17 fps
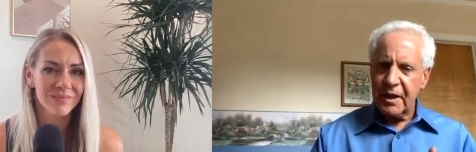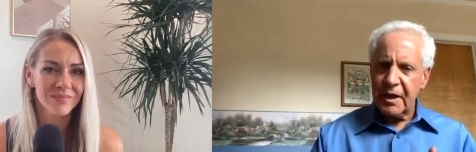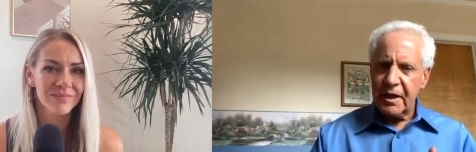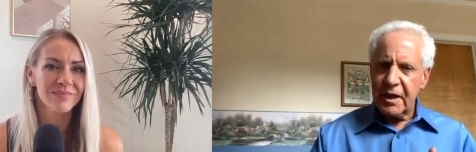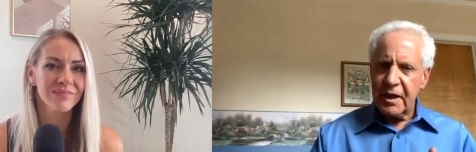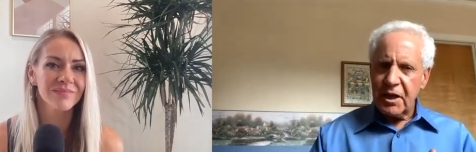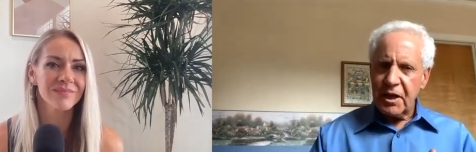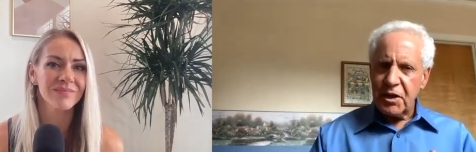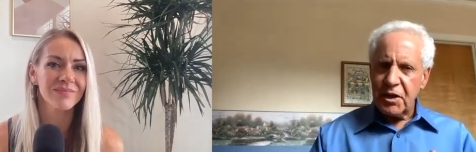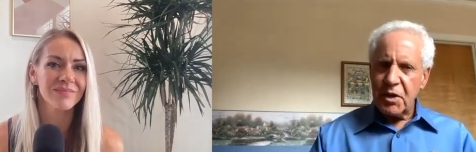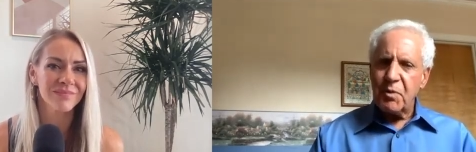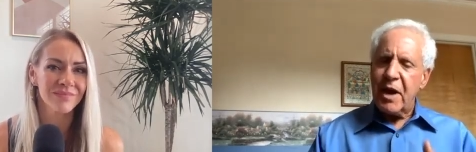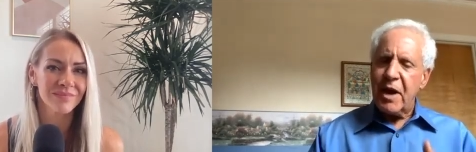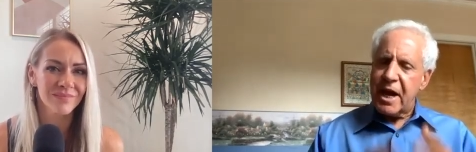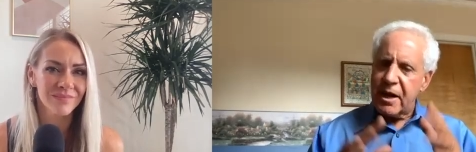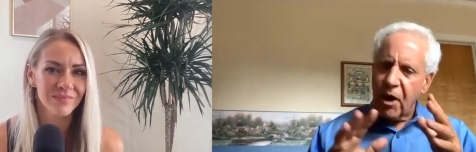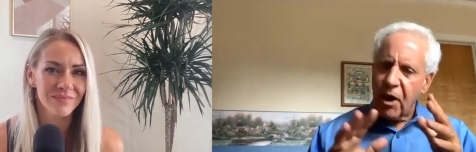Speaker 1: you
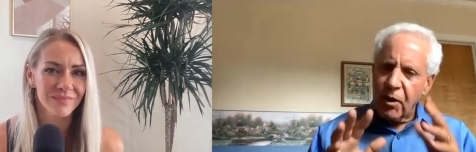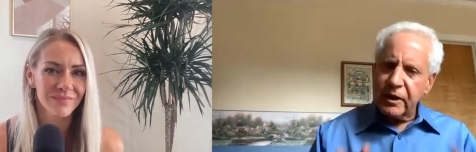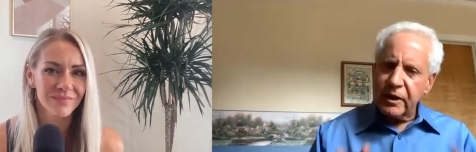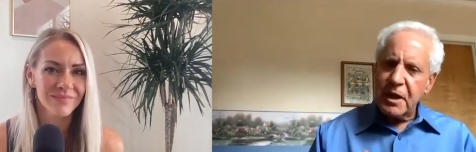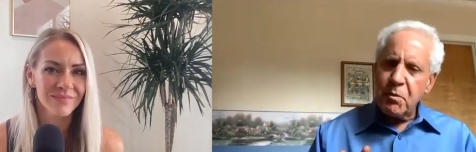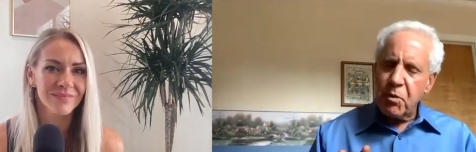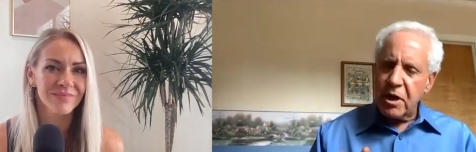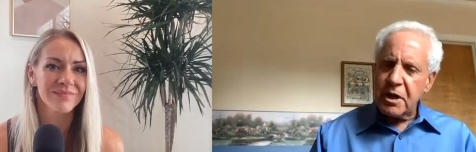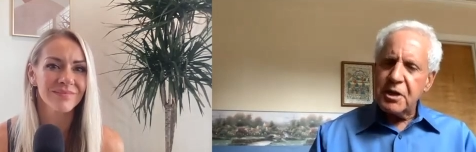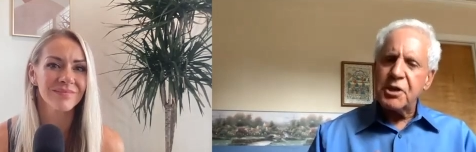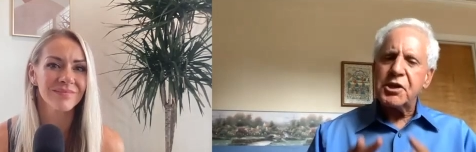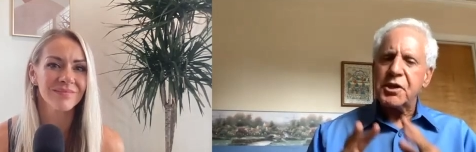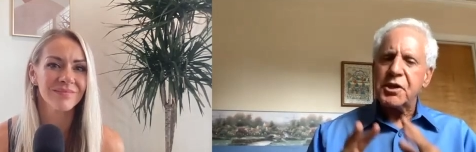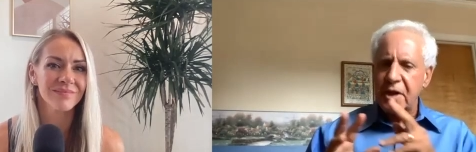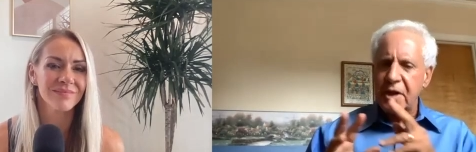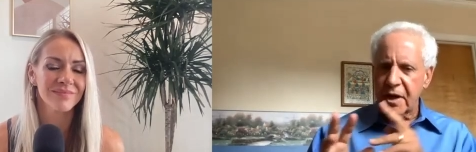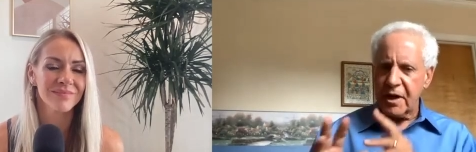ate only what you
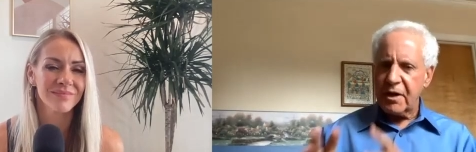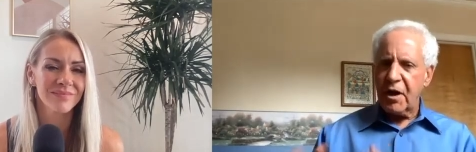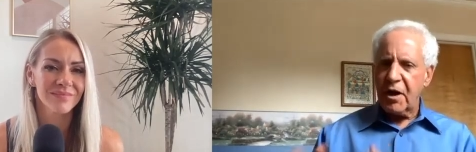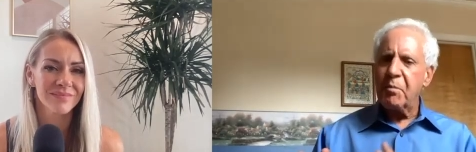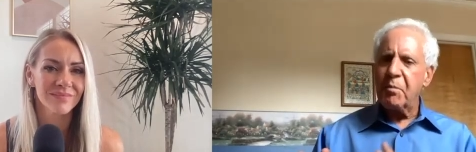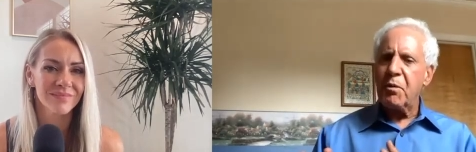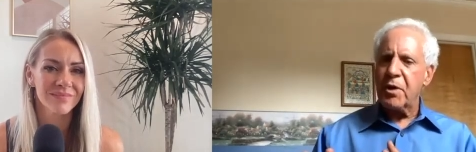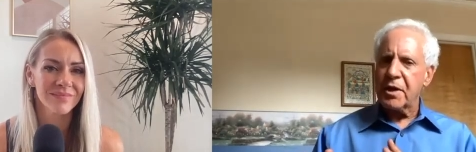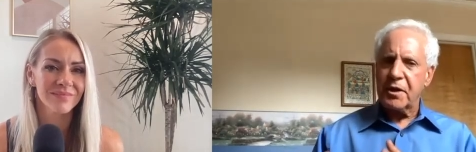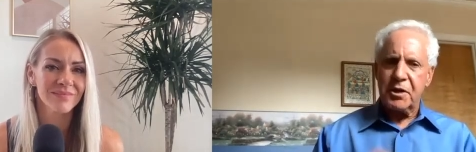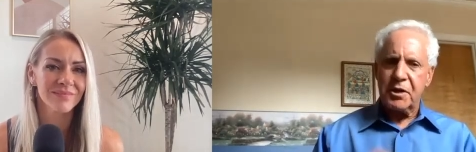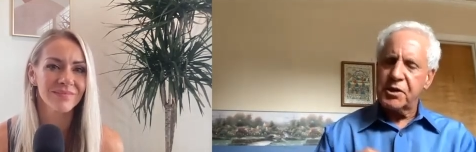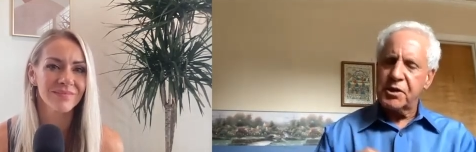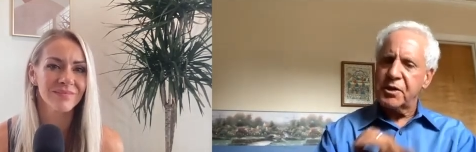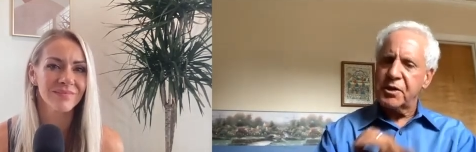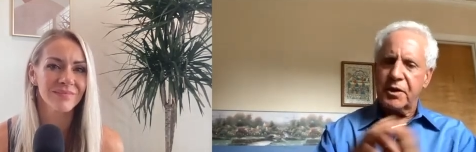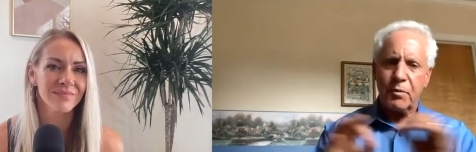should and no more than
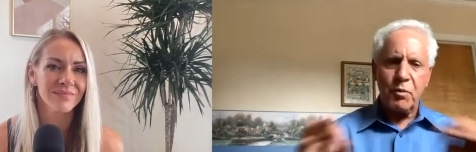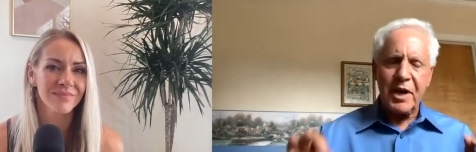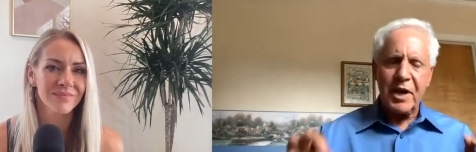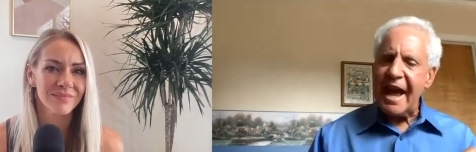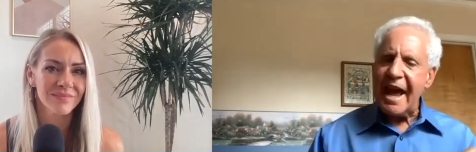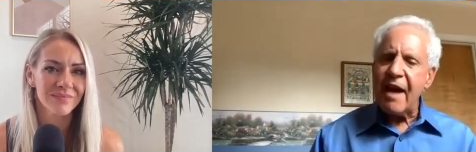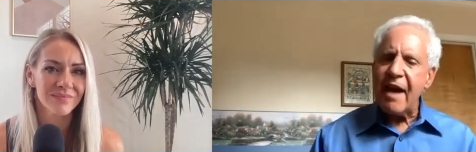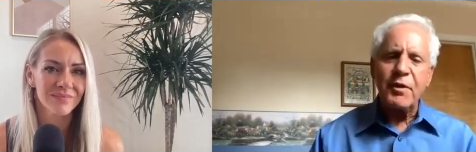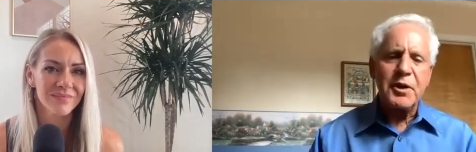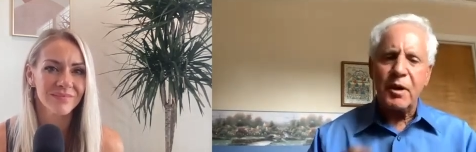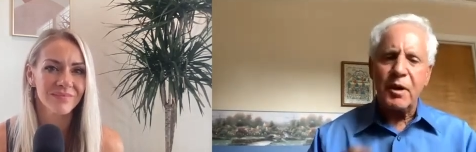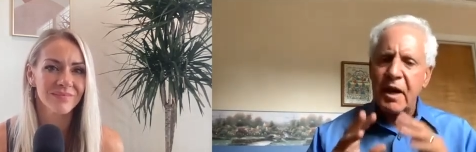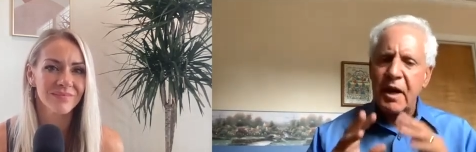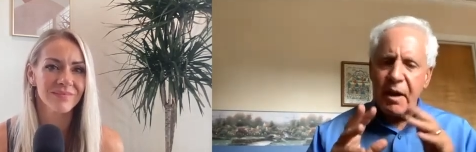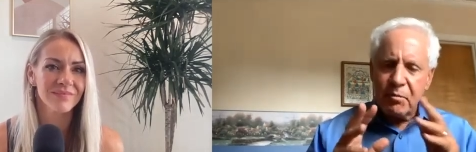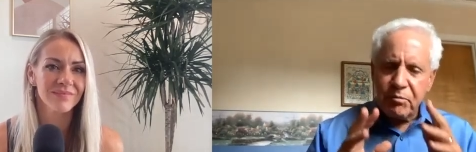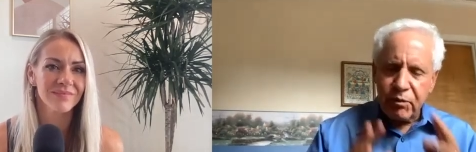should, whatever your
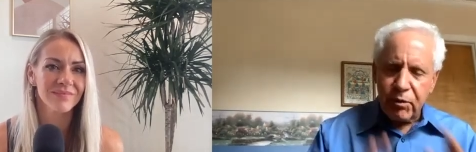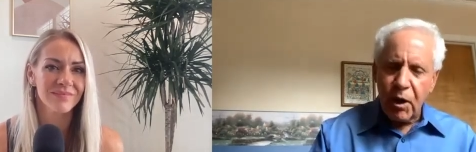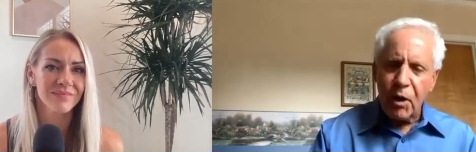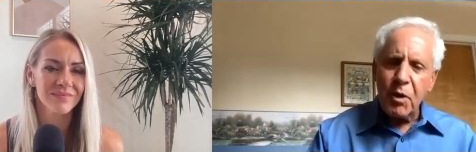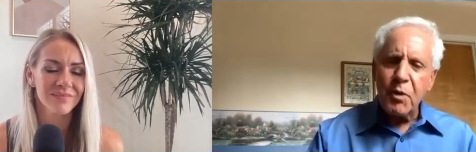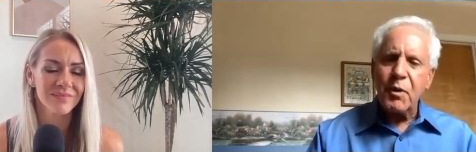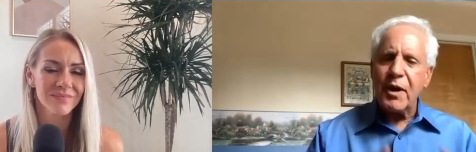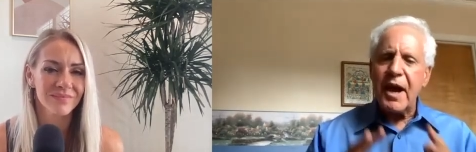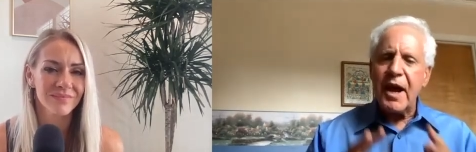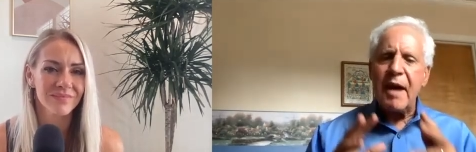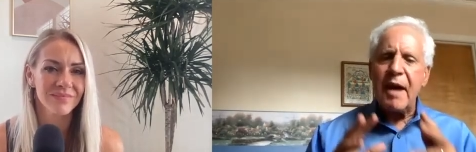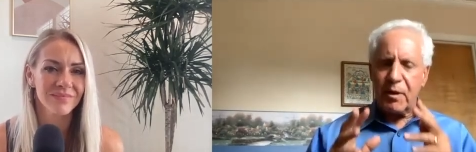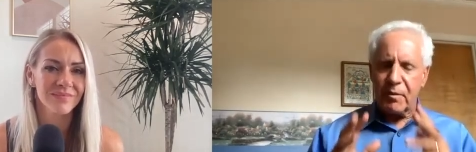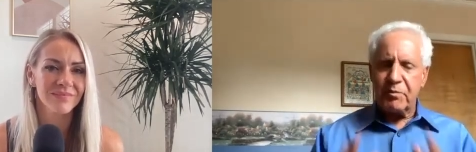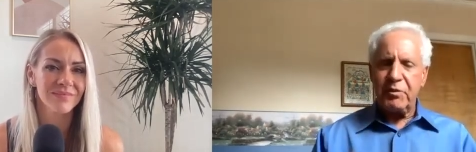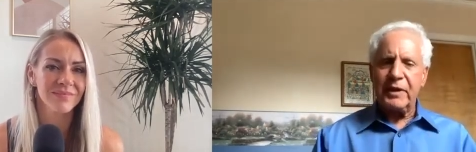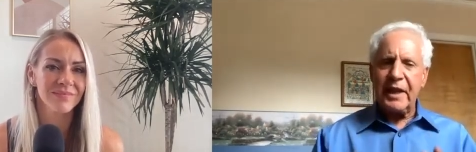program
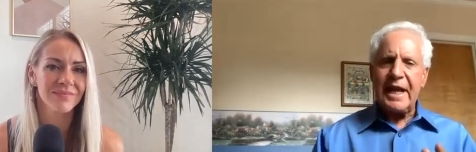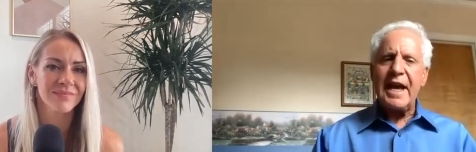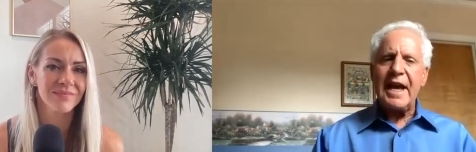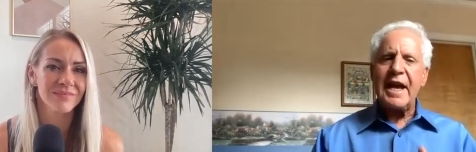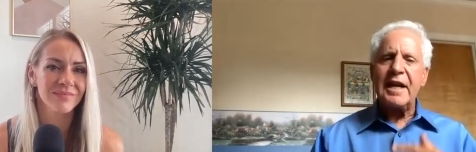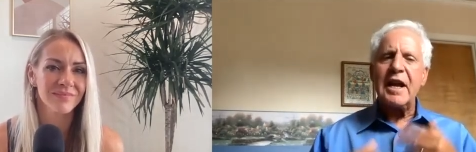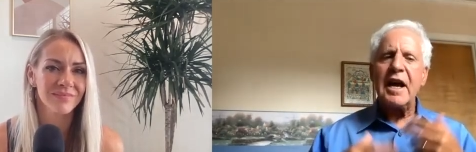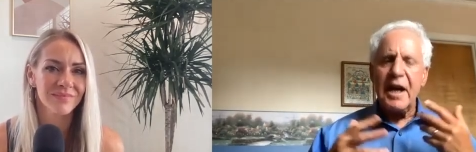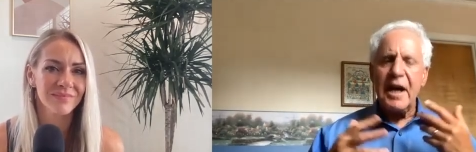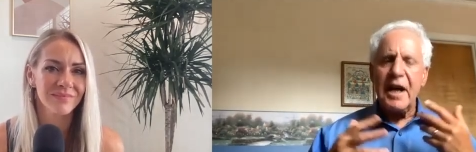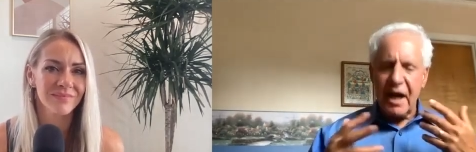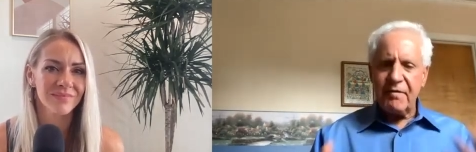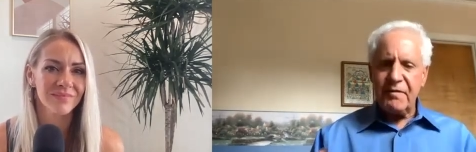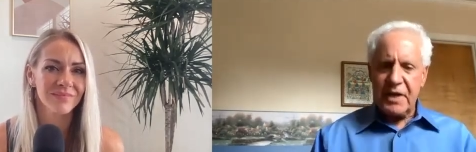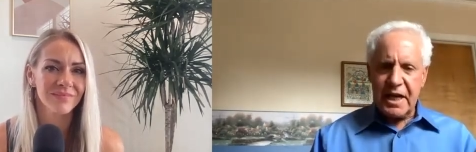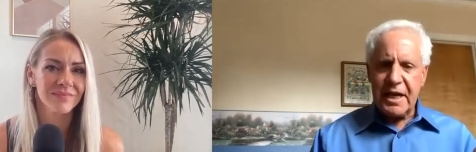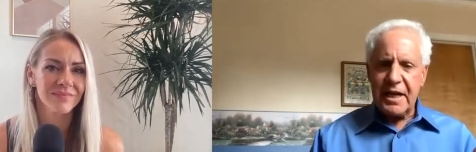or plan
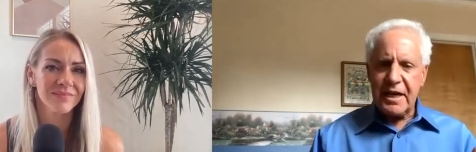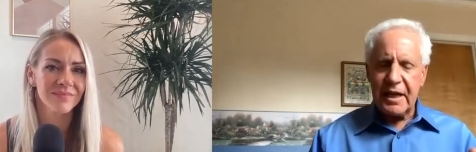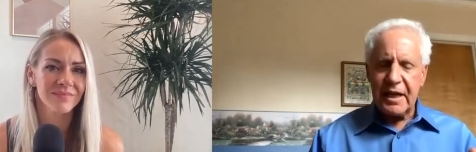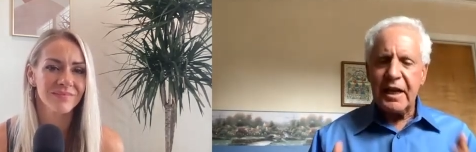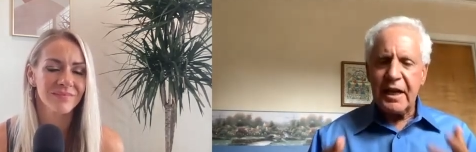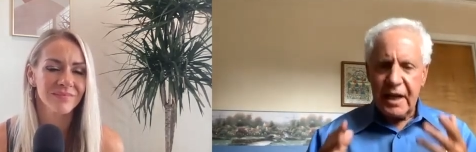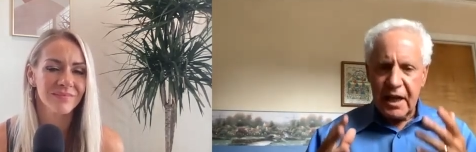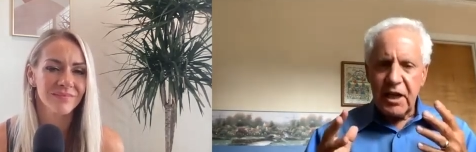of eating,